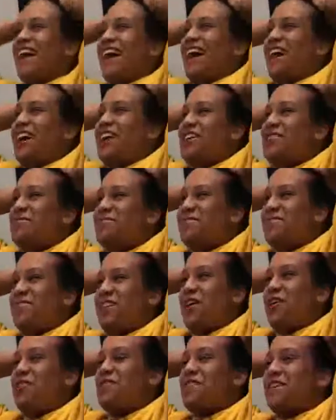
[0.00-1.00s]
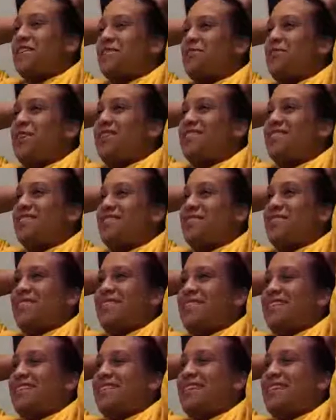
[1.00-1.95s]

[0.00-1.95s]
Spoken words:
The obvious ones, obviously